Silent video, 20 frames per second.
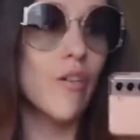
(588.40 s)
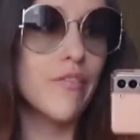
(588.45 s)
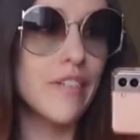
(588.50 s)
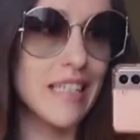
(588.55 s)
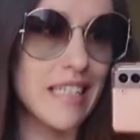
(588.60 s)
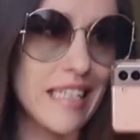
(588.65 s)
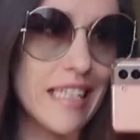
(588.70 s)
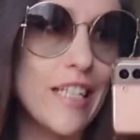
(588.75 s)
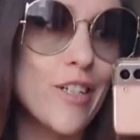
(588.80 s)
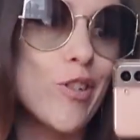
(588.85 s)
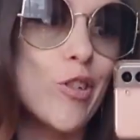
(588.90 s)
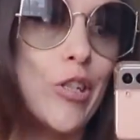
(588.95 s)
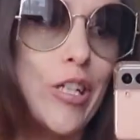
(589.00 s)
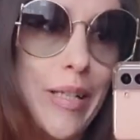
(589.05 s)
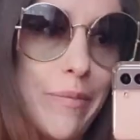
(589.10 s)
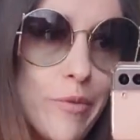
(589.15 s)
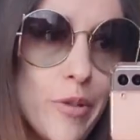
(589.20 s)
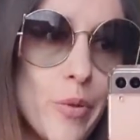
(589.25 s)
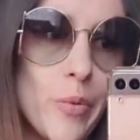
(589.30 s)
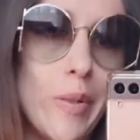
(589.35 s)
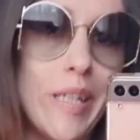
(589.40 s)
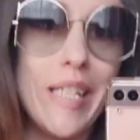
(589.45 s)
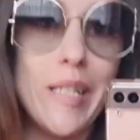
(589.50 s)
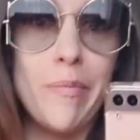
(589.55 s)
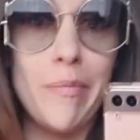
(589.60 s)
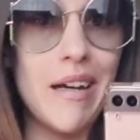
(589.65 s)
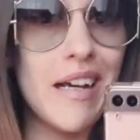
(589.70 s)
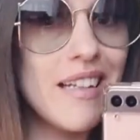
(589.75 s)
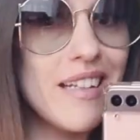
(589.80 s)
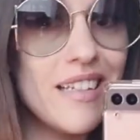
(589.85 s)
Obviously it's cheap tweed,
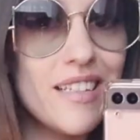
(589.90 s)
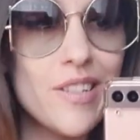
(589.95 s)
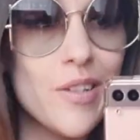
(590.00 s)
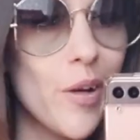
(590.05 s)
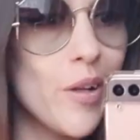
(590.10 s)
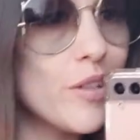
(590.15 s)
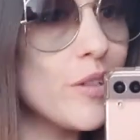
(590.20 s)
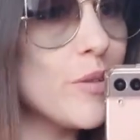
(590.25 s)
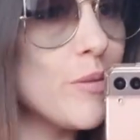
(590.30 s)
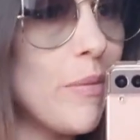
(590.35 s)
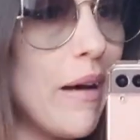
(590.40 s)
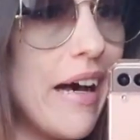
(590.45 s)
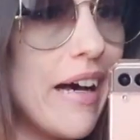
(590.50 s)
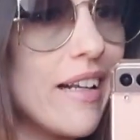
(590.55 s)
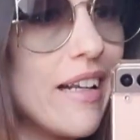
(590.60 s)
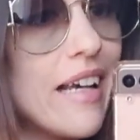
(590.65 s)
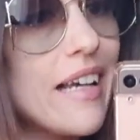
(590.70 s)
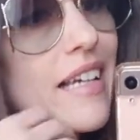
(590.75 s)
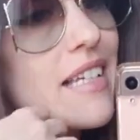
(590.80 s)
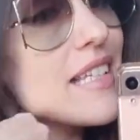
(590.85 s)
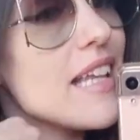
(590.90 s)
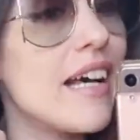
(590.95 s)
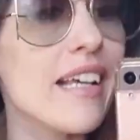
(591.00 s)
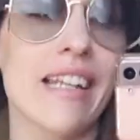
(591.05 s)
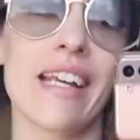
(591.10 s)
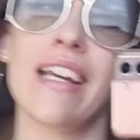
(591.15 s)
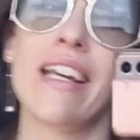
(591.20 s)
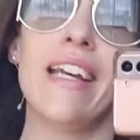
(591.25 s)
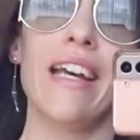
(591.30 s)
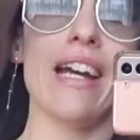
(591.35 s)
but it's not too bad, like I said.
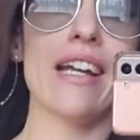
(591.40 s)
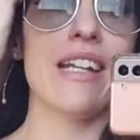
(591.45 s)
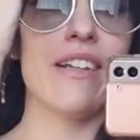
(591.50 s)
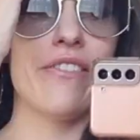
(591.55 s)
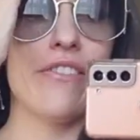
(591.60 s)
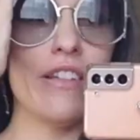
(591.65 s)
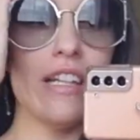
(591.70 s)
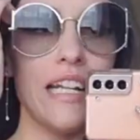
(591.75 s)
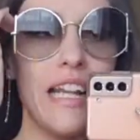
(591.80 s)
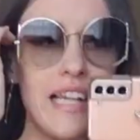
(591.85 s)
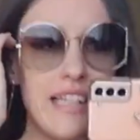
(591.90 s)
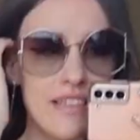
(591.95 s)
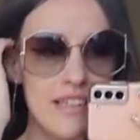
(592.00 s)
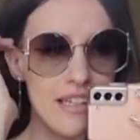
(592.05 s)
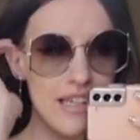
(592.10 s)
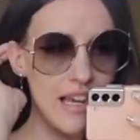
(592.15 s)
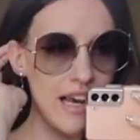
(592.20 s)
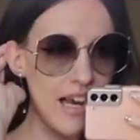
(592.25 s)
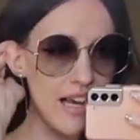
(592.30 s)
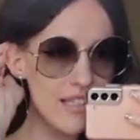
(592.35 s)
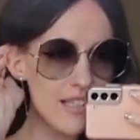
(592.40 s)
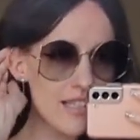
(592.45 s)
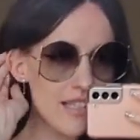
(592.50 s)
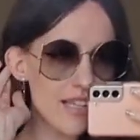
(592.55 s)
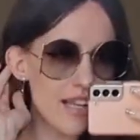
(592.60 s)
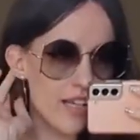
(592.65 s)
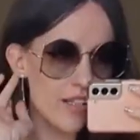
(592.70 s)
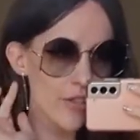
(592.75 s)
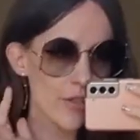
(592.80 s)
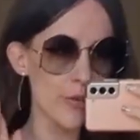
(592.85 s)
And I feel like the cuts
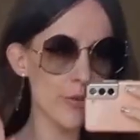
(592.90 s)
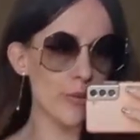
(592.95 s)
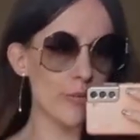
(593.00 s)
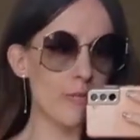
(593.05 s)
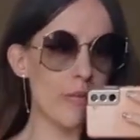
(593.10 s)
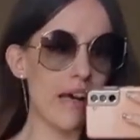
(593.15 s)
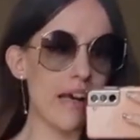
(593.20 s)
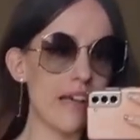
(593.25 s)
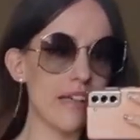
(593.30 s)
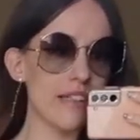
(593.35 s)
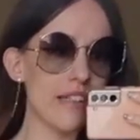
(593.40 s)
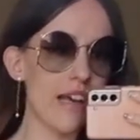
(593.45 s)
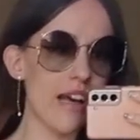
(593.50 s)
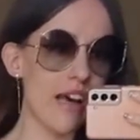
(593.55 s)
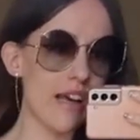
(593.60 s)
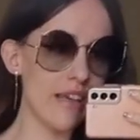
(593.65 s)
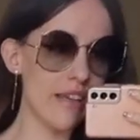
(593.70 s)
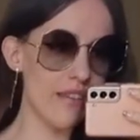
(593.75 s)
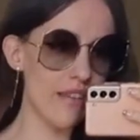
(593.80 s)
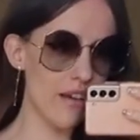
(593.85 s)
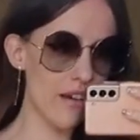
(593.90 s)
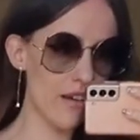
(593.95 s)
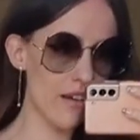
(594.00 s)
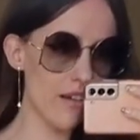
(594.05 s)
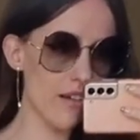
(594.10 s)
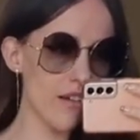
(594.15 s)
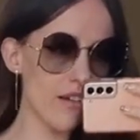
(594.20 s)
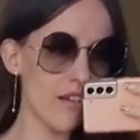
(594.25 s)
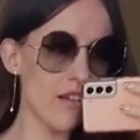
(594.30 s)
aren't too bad either.